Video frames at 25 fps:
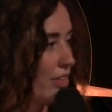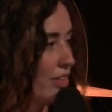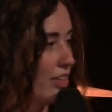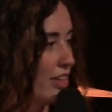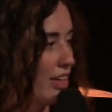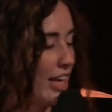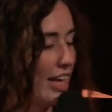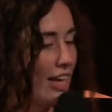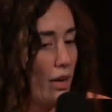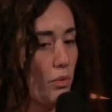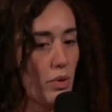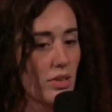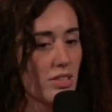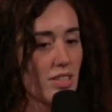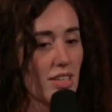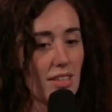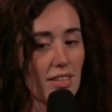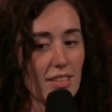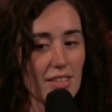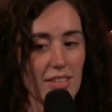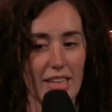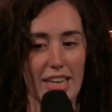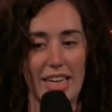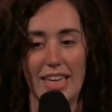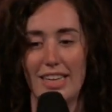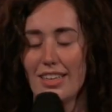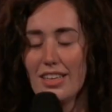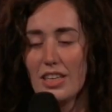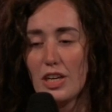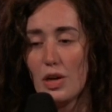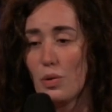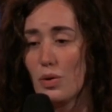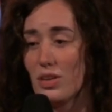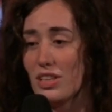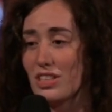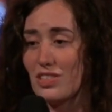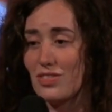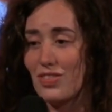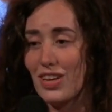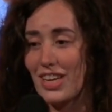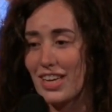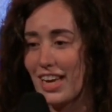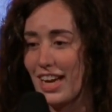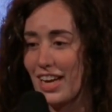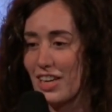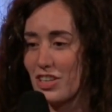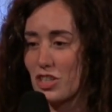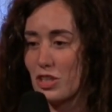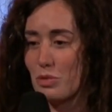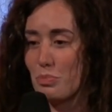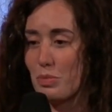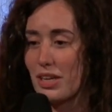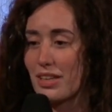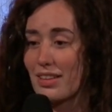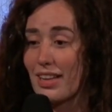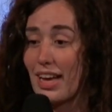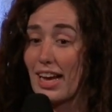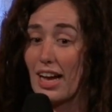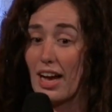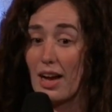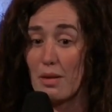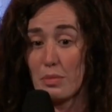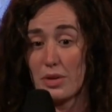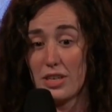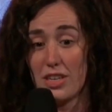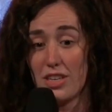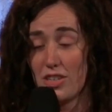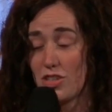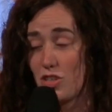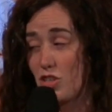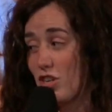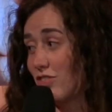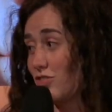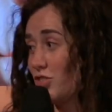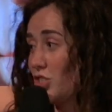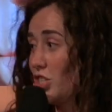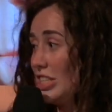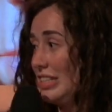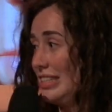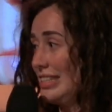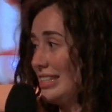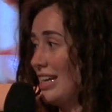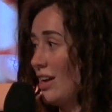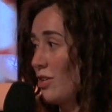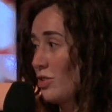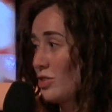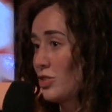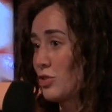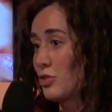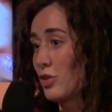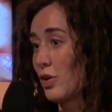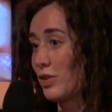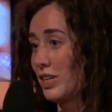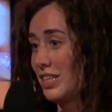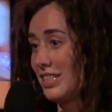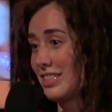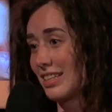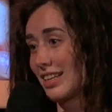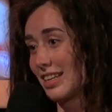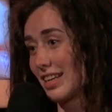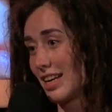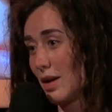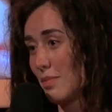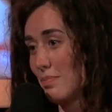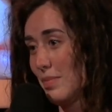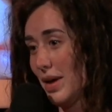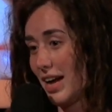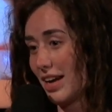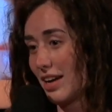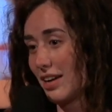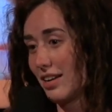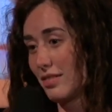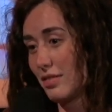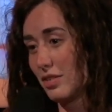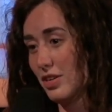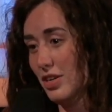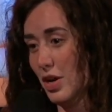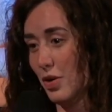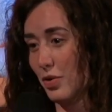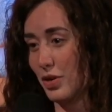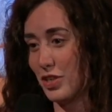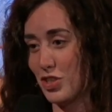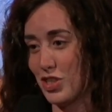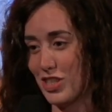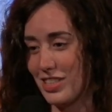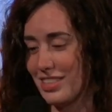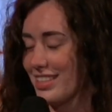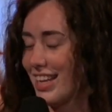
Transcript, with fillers: He wasn't he didn't go on this vacation being like I'm going to shove Jesus down his throat and he's going to come back knowing Jesus.